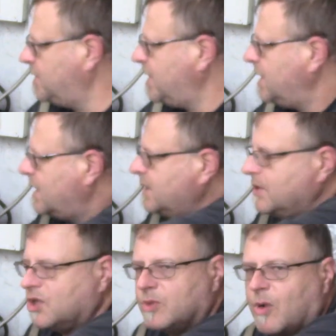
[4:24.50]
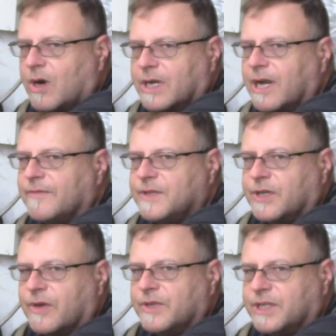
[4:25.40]
isn't smart enough to
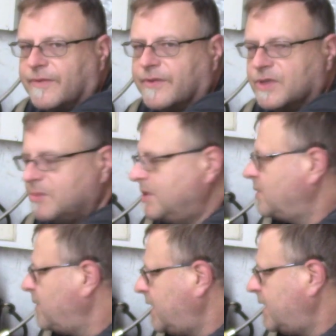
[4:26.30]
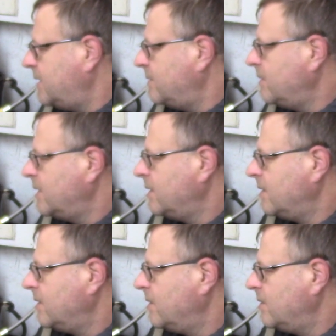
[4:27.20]
know the difference between,
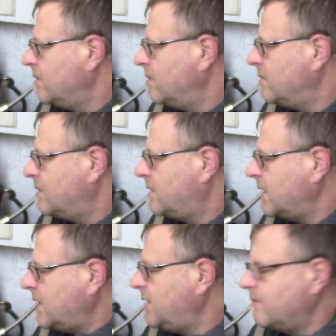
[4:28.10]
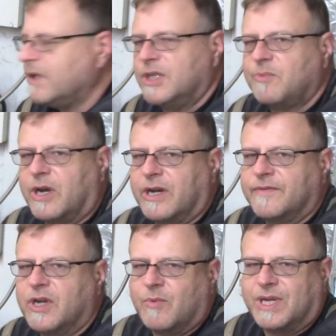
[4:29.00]
isn't really smart
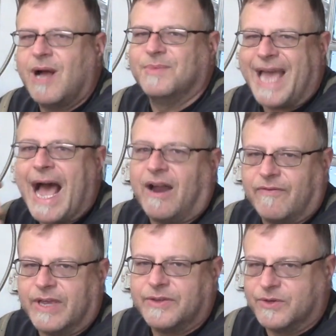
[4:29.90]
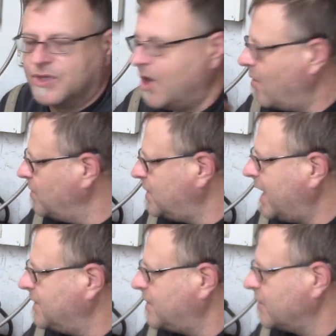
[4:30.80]
enough to know what comes out of it. There's no
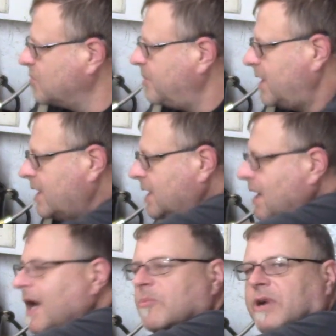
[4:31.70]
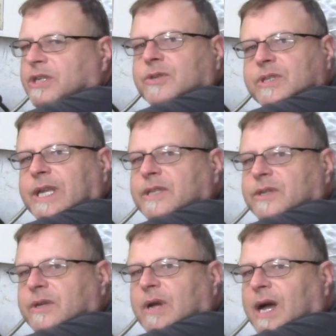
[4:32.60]
sensors beyond a high pressure
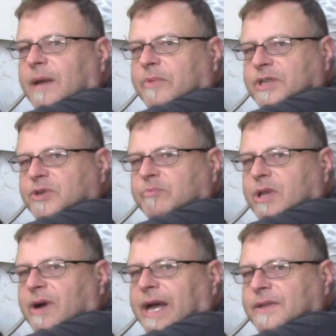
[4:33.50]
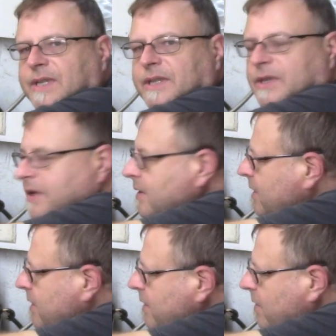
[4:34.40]
sensor, a high pressure blowout sensor
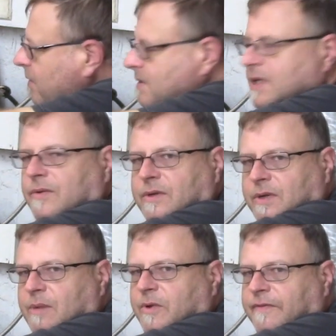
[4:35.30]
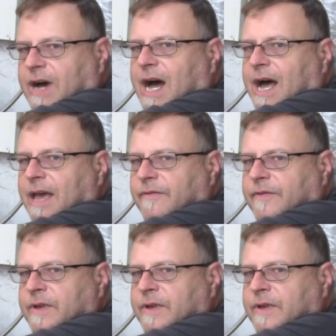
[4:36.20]
on cylinder number 5.